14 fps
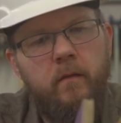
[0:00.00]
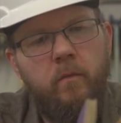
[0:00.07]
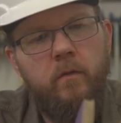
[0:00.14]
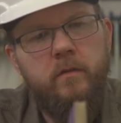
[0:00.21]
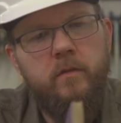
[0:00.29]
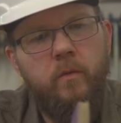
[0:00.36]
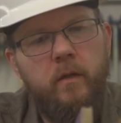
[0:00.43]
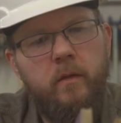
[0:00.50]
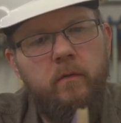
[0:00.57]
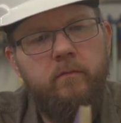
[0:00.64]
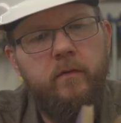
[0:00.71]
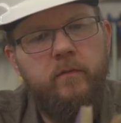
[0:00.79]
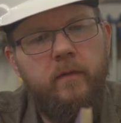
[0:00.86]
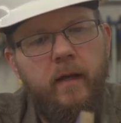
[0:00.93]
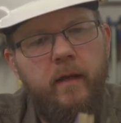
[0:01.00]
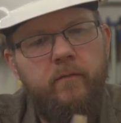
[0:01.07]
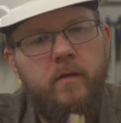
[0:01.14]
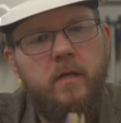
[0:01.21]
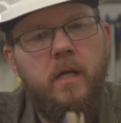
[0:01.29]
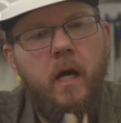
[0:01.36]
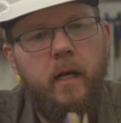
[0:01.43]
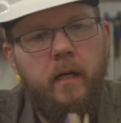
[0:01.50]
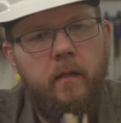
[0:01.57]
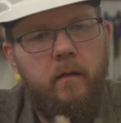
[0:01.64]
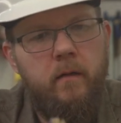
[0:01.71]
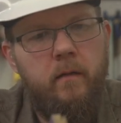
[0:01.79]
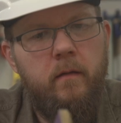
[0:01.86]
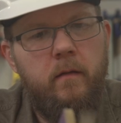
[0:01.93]
120, 150, I have none.
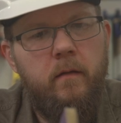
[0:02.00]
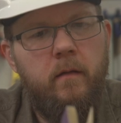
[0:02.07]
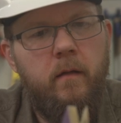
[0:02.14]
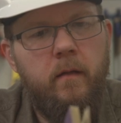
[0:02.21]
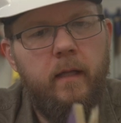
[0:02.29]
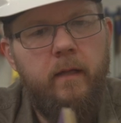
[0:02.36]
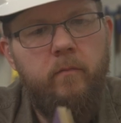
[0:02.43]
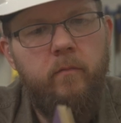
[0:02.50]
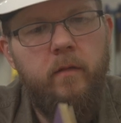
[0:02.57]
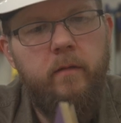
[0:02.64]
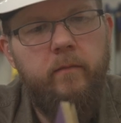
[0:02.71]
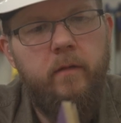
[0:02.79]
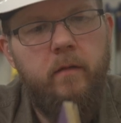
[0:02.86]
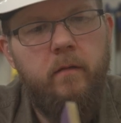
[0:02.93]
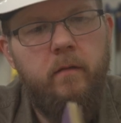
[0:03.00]
I can't even believe it.